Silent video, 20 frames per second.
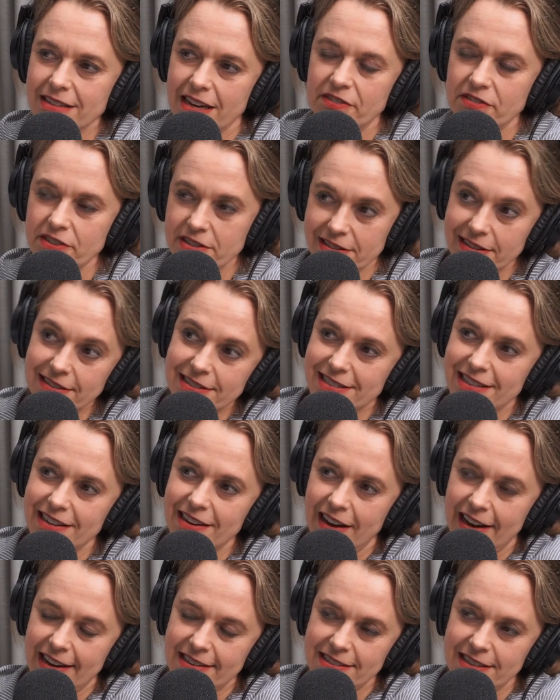Ever since the
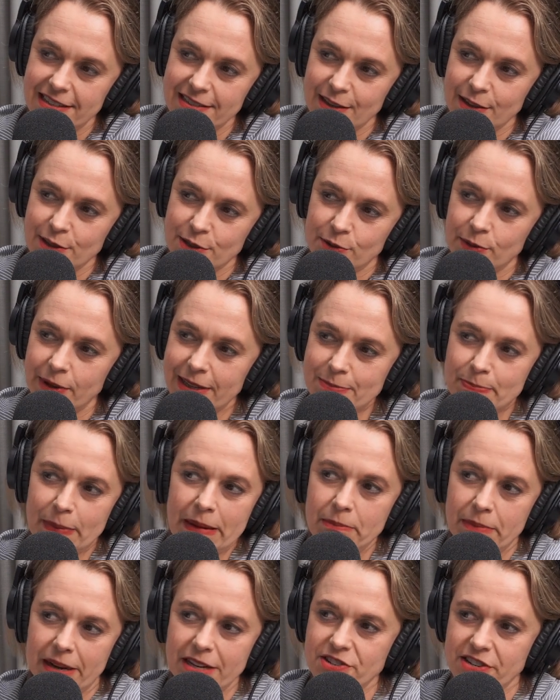90s, it's always
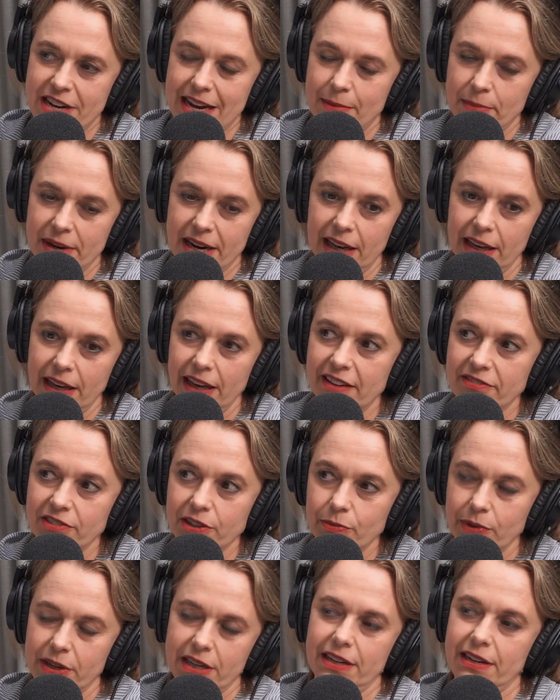been my jam, and I love it
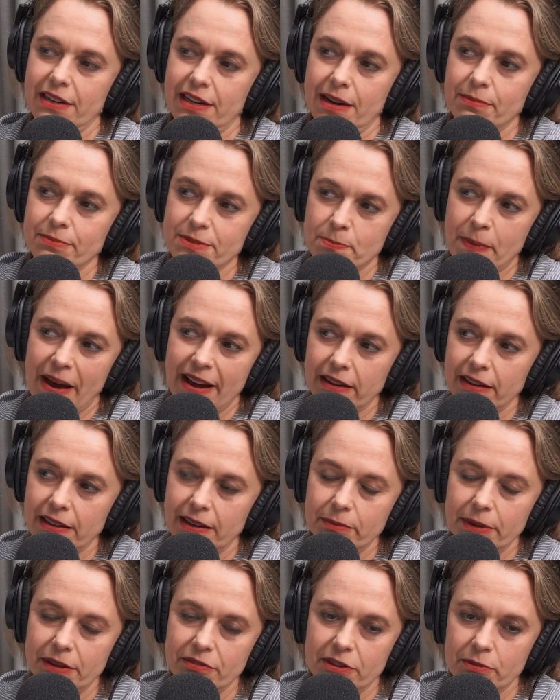when it comes back and
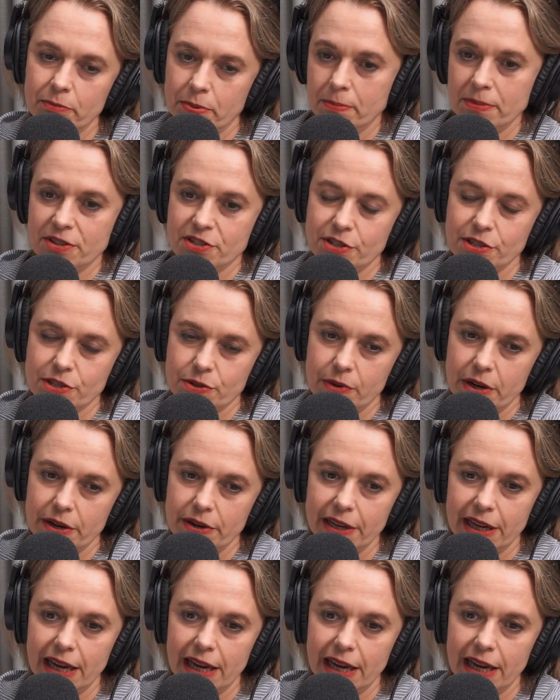I'm given permission to wear it